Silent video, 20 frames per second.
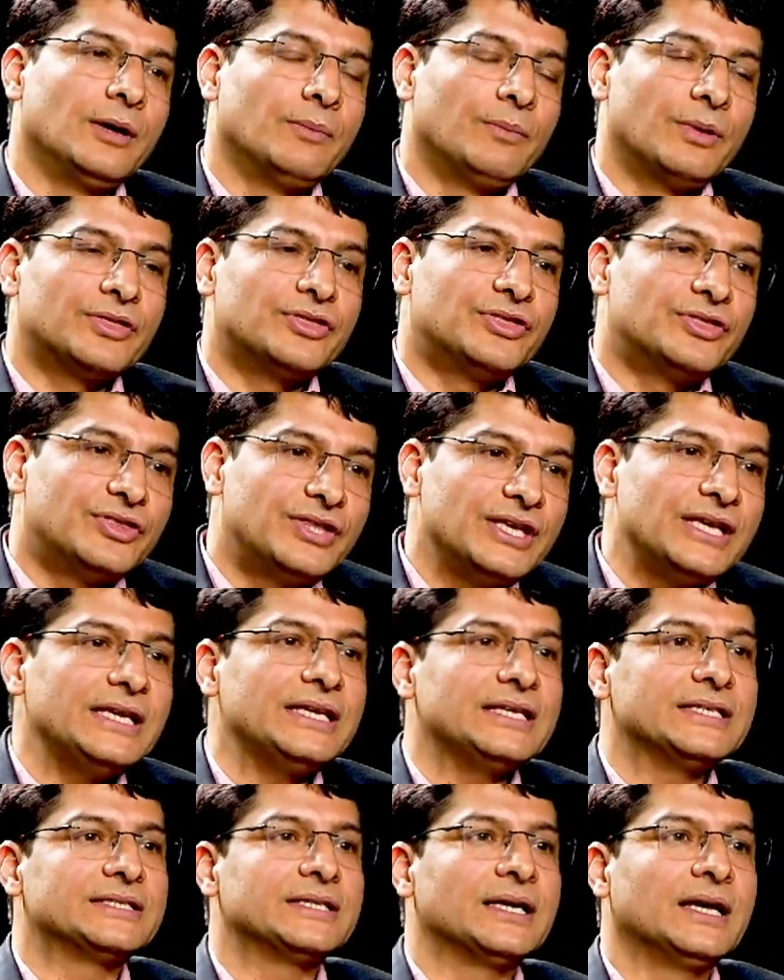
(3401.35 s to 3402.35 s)
But
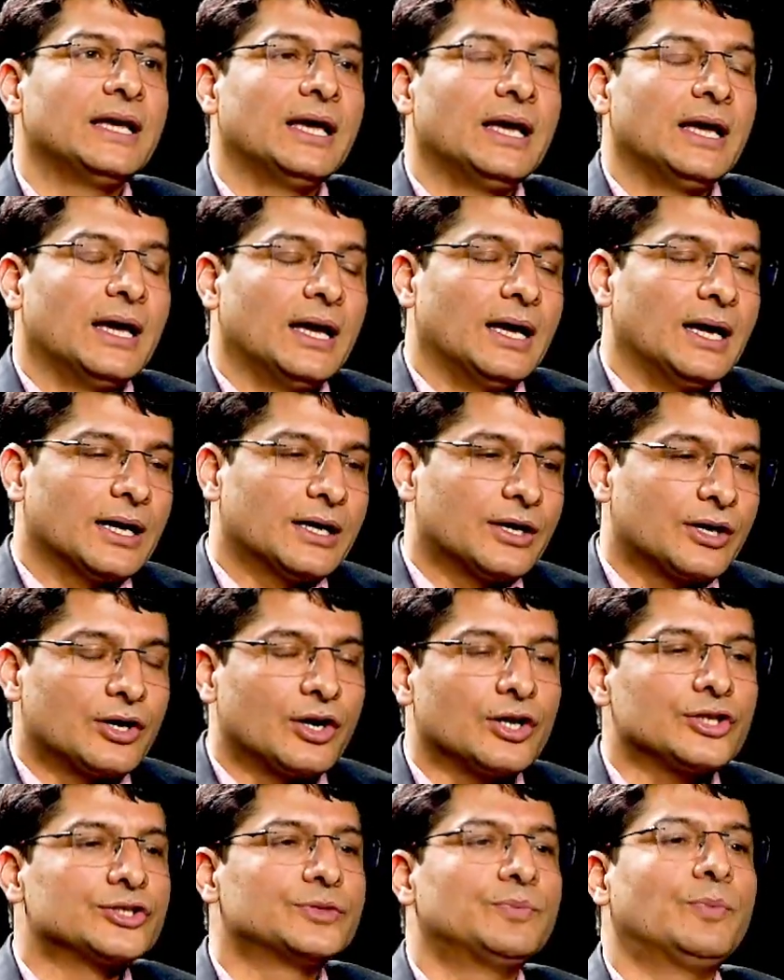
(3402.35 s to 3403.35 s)
these
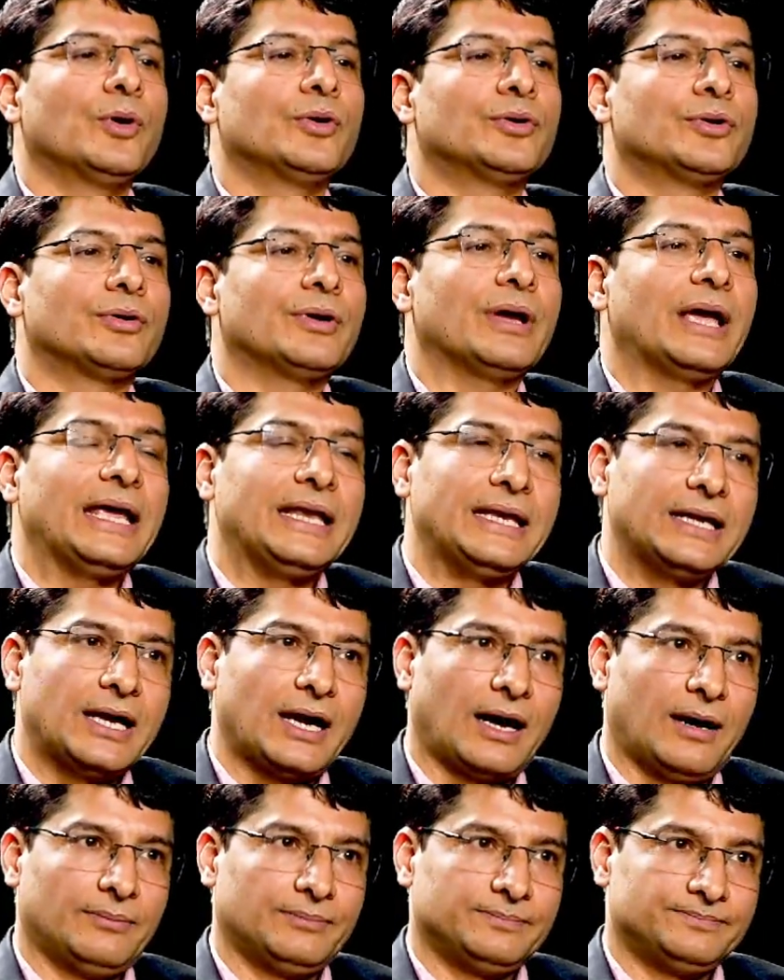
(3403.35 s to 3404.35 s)
cross-border
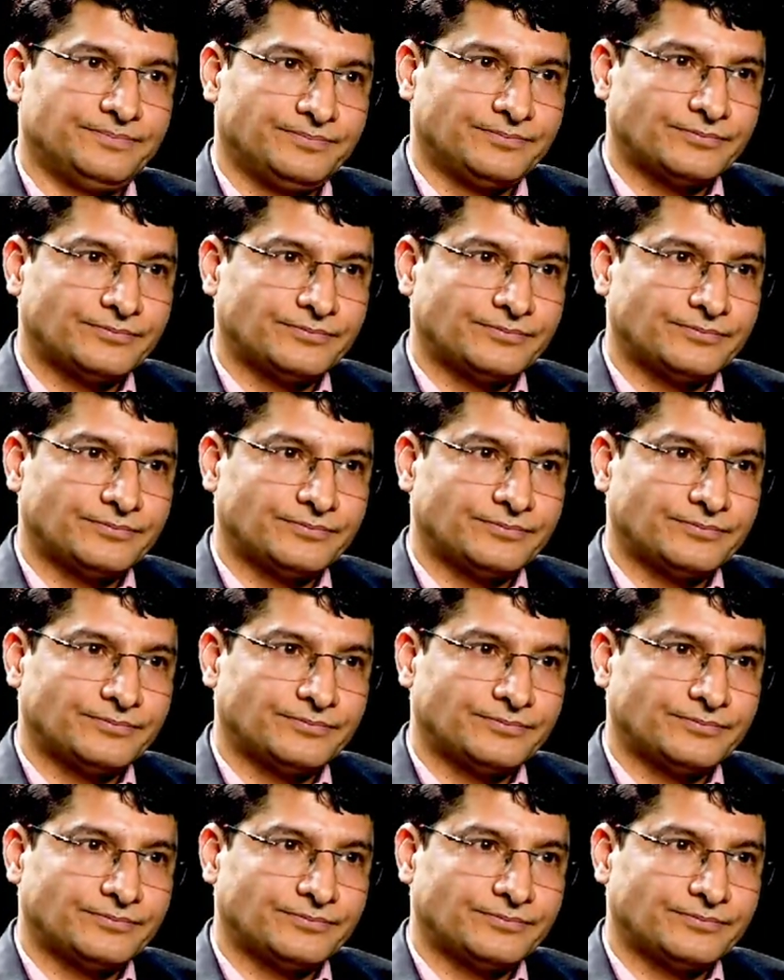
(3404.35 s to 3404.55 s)
income,